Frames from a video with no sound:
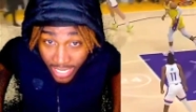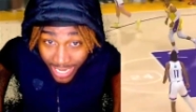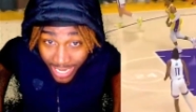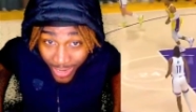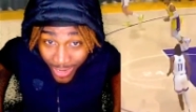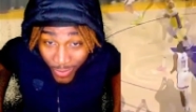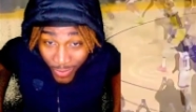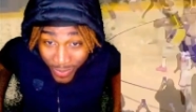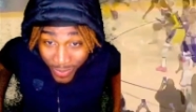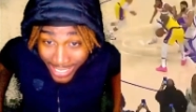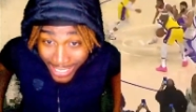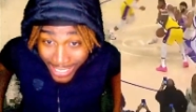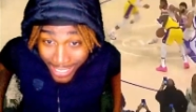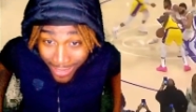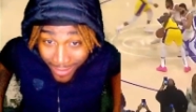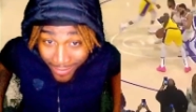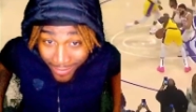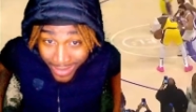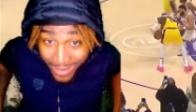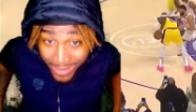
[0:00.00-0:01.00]
Hope AD
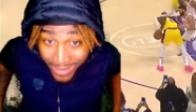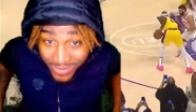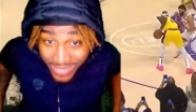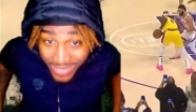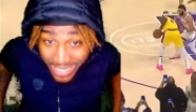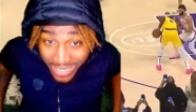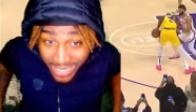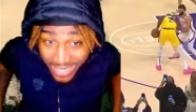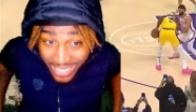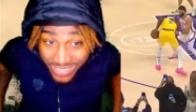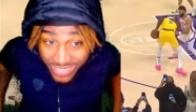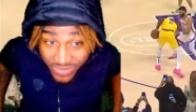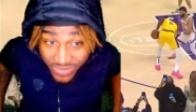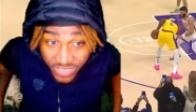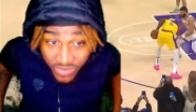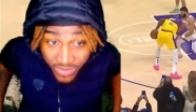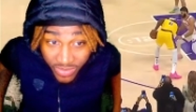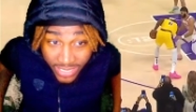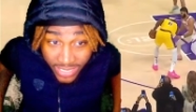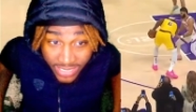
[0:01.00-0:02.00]
alright. That shit
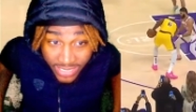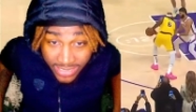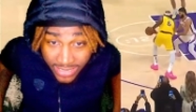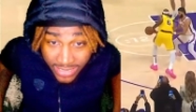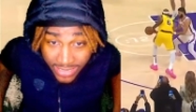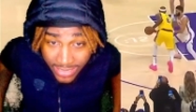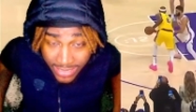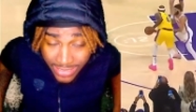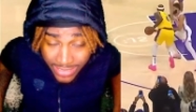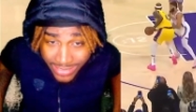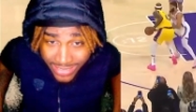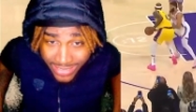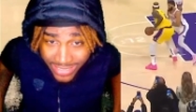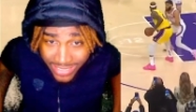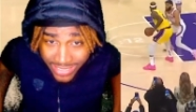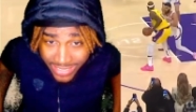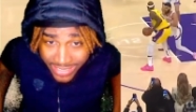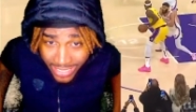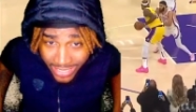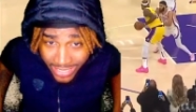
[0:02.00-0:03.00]
was crazy.
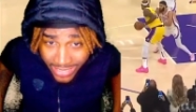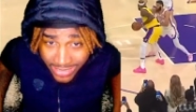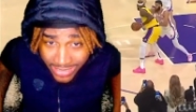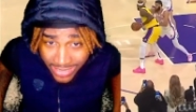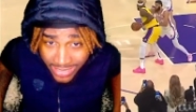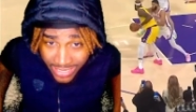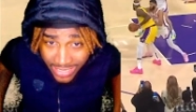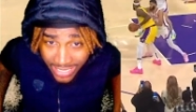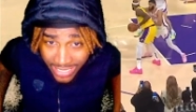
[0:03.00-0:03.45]
16 seconds.